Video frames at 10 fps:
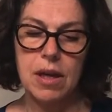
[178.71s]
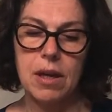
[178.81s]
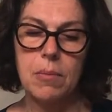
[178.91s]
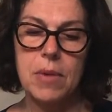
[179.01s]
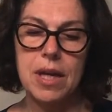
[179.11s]

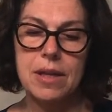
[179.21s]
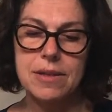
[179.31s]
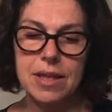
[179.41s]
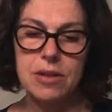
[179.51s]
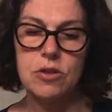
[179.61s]
and make
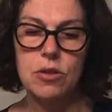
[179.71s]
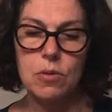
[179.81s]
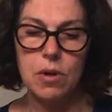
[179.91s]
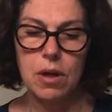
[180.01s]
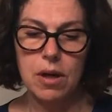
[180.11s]
it into
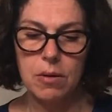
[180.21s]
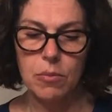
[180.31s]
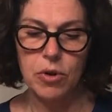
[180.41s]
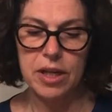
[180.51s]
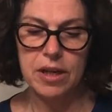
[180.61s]
a
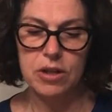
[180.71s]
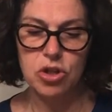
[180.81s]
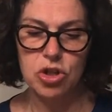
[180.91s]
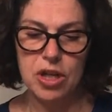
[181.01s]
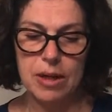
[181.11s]
harmonica
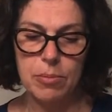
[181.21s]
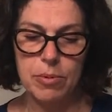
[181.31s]
shape.